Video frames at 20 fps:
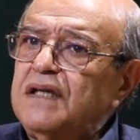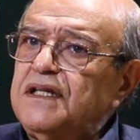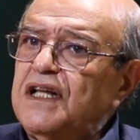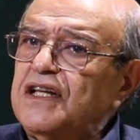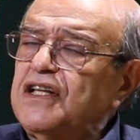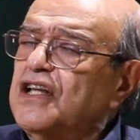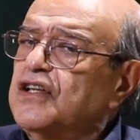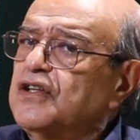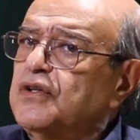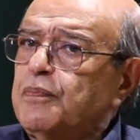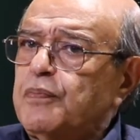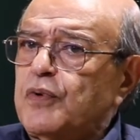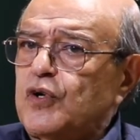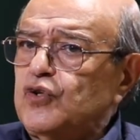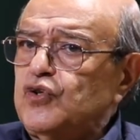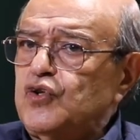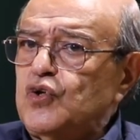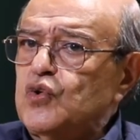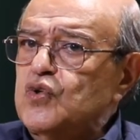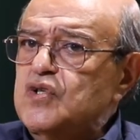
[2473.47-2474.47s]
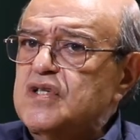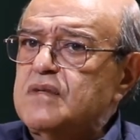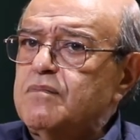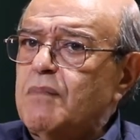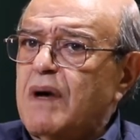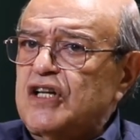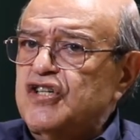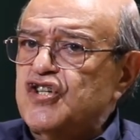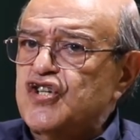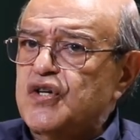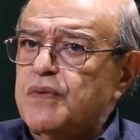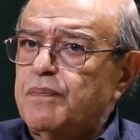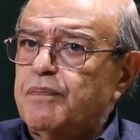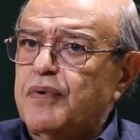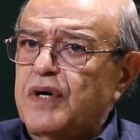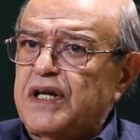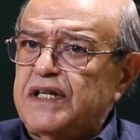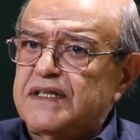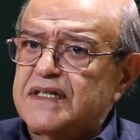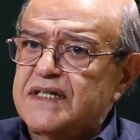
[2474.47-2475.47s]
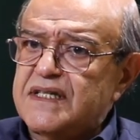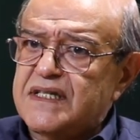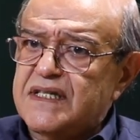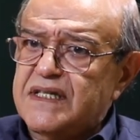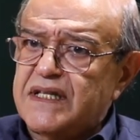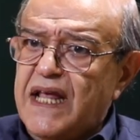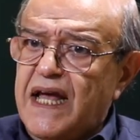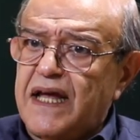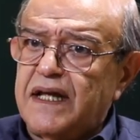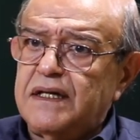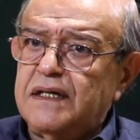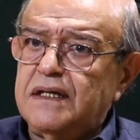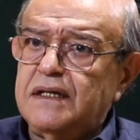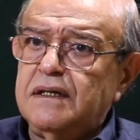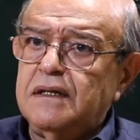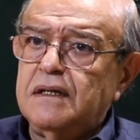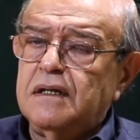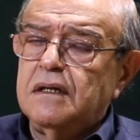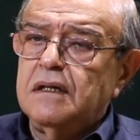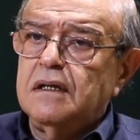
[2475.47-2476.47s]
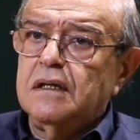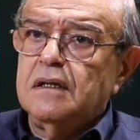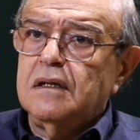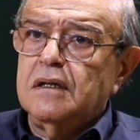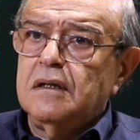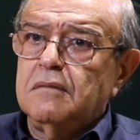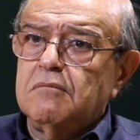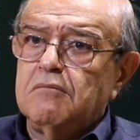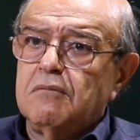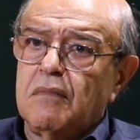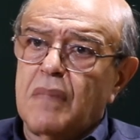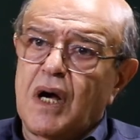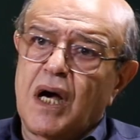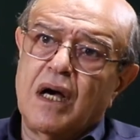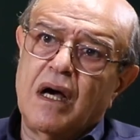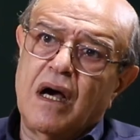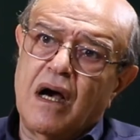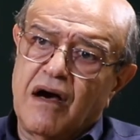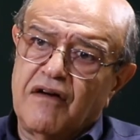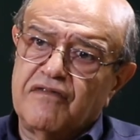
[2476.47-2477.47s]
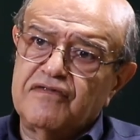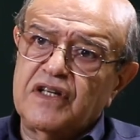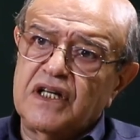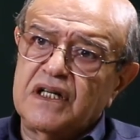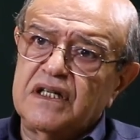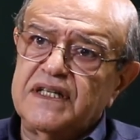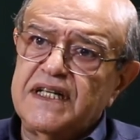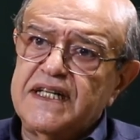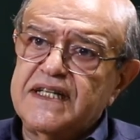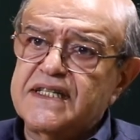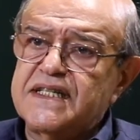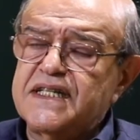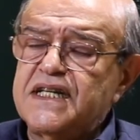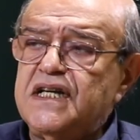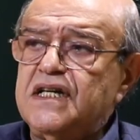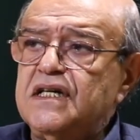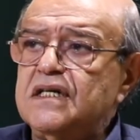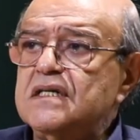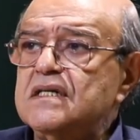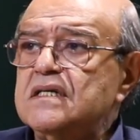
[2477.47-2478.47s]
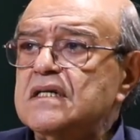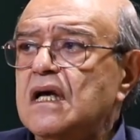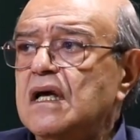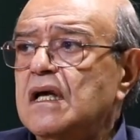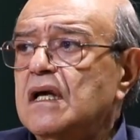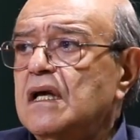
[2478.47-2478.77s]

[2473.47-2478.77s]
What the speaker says: didn't produce much prints then, but after these years.